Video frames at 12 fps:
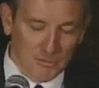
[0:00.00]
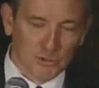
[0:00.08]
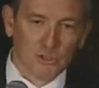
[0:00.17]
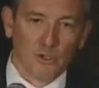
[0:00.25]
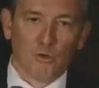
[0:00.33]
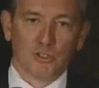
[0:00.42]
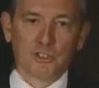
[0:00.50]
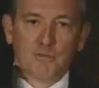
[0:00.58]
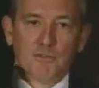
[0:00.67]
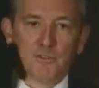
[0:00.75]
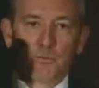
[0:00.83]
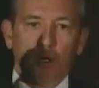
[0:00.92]
was lowering some
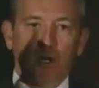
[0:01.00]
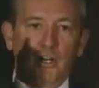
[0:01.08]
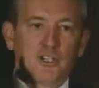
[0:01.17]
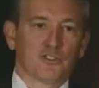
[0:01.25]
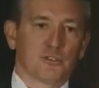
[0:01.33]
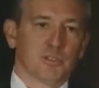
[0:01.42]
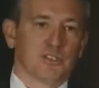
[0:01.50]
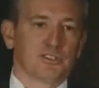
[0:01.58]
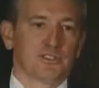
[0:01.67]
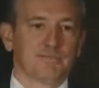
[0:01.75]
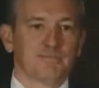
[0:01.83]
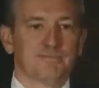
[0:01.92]
of his prior estimates.